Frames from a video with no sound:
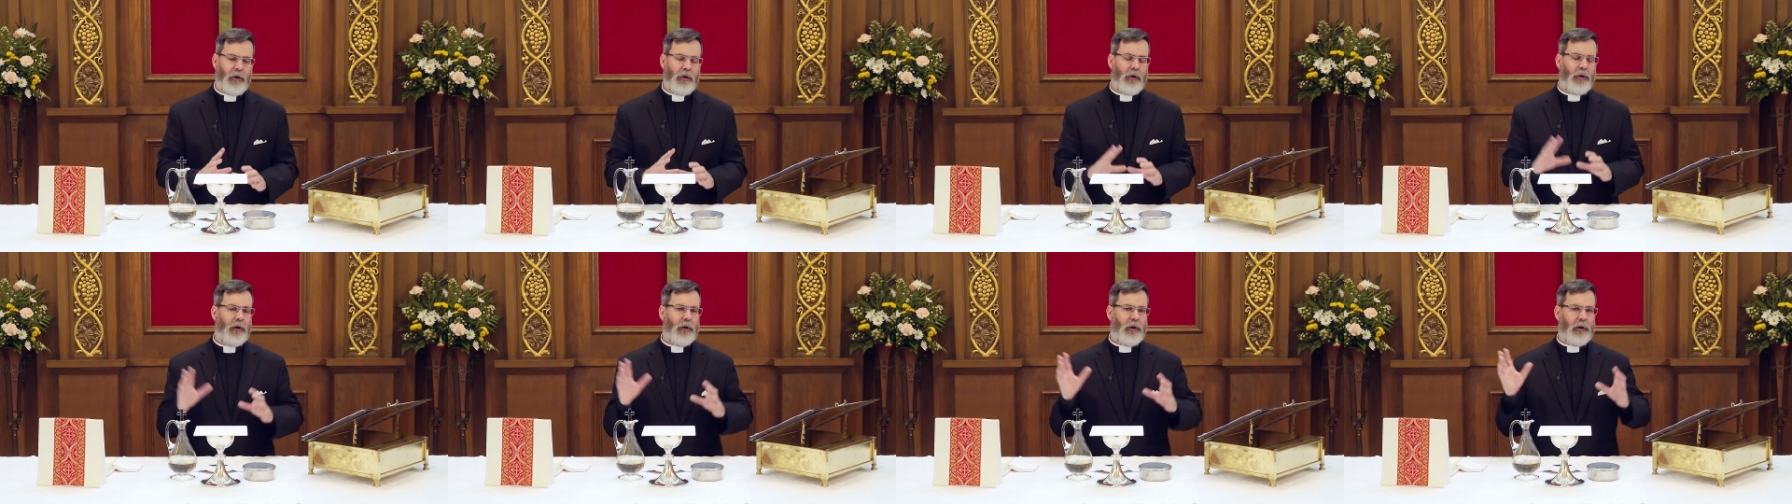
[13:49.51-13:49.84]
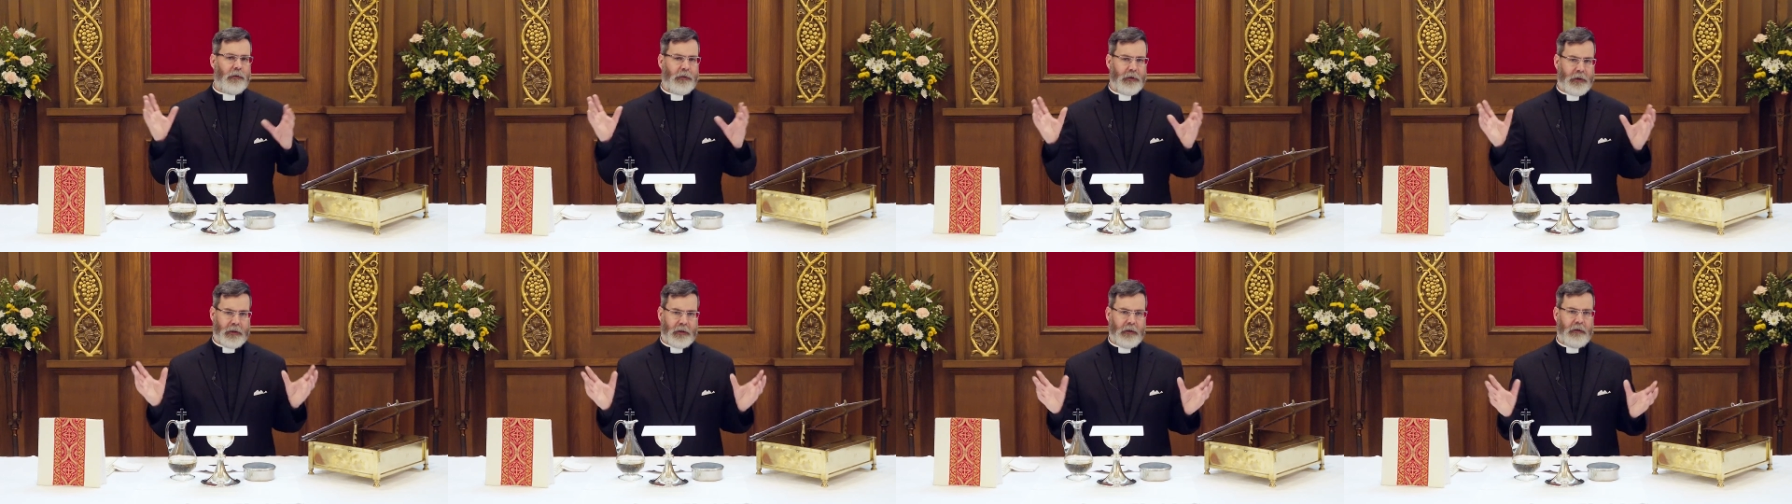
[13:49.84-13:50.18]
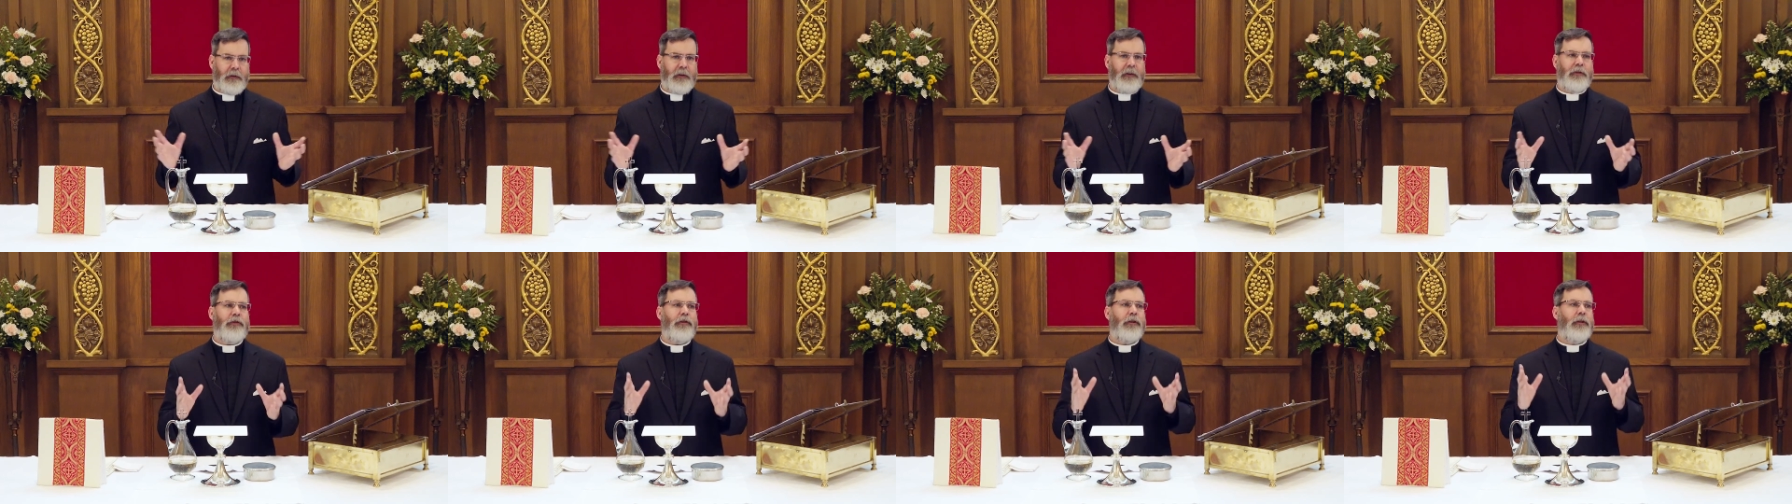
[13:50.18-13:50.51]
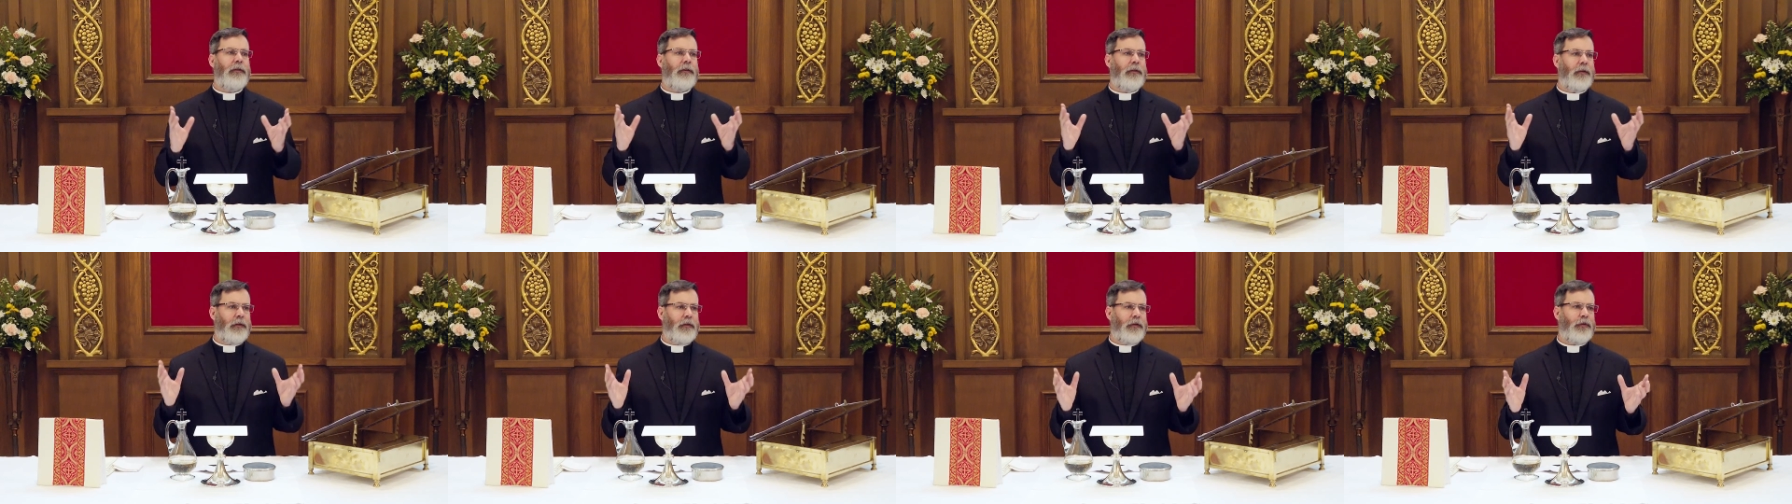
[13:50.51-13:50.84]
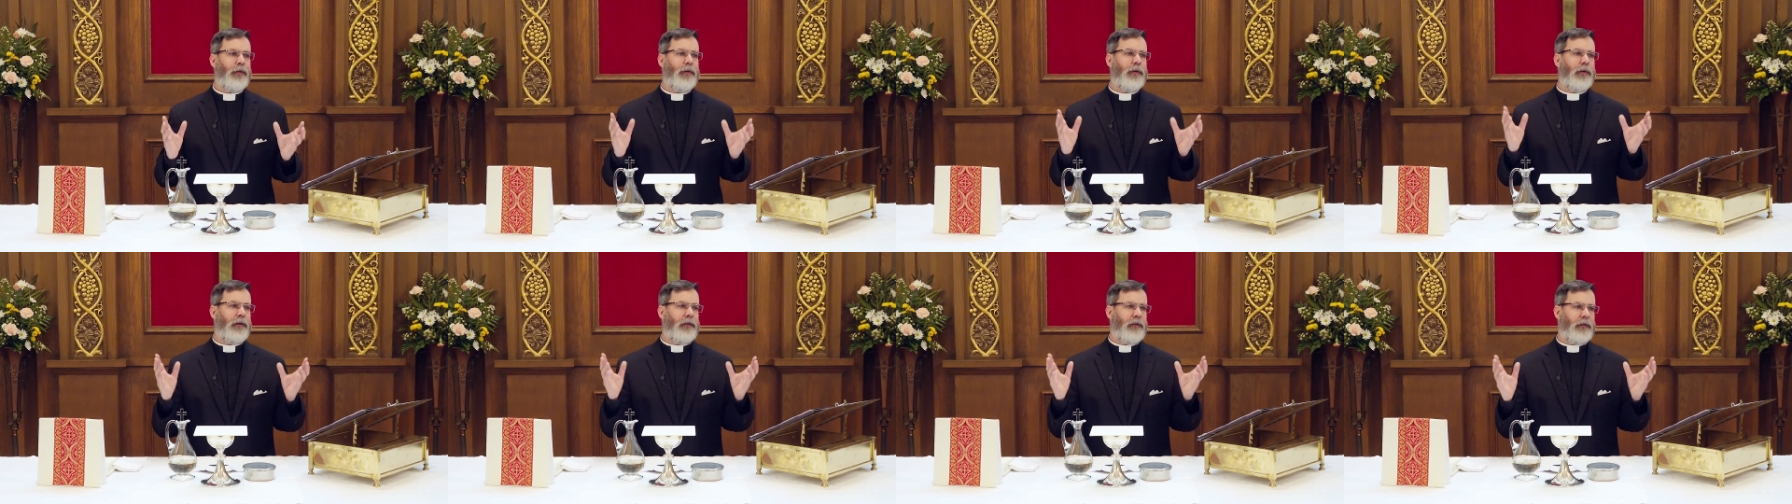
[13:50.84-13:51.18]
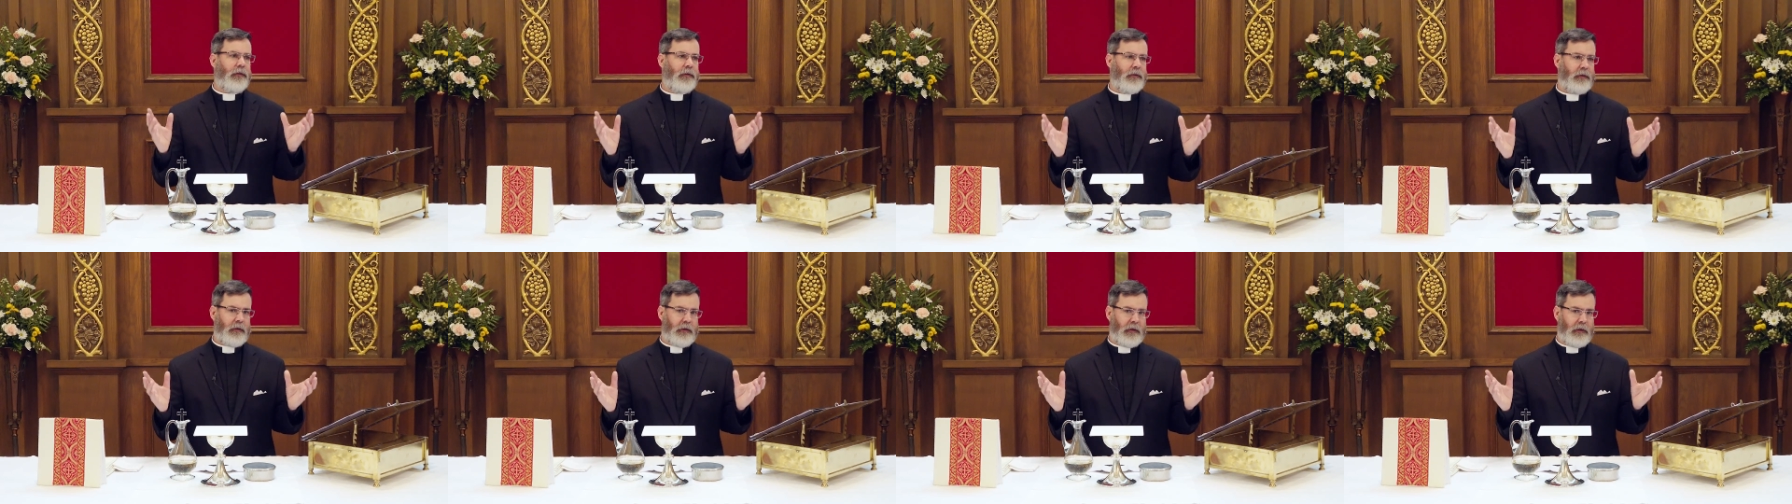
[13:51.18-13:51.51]
all the conditions and
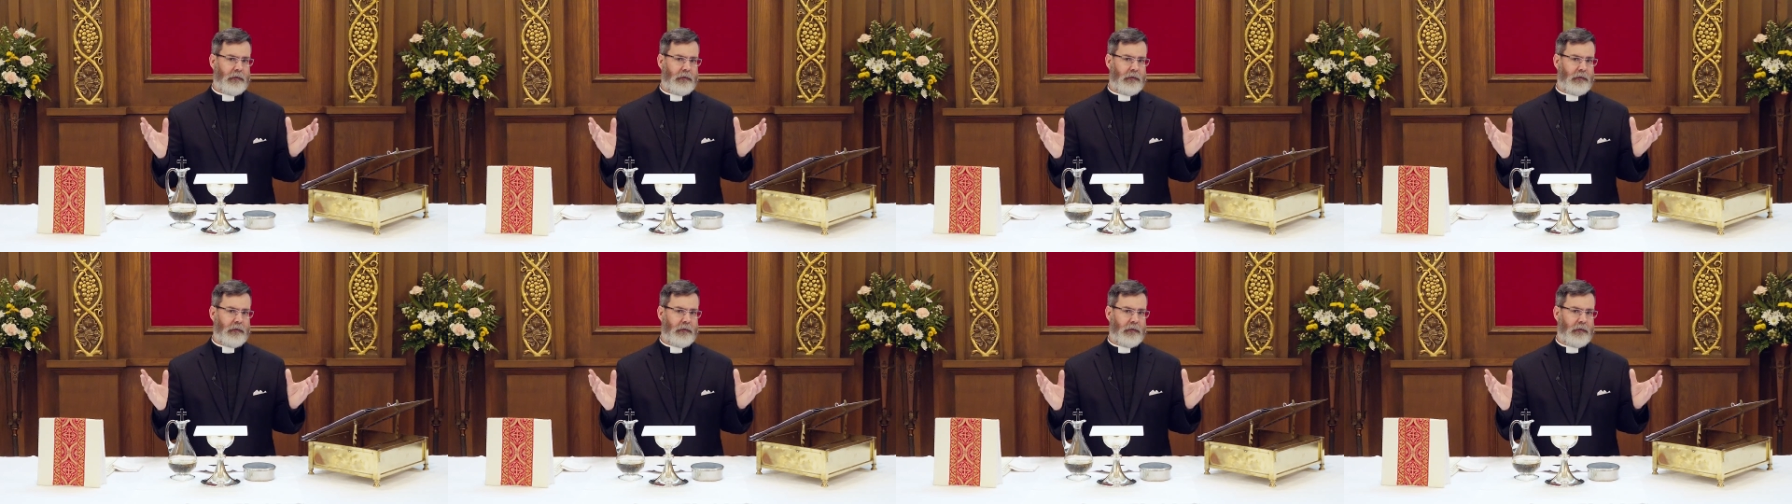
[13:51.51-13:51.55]
sorts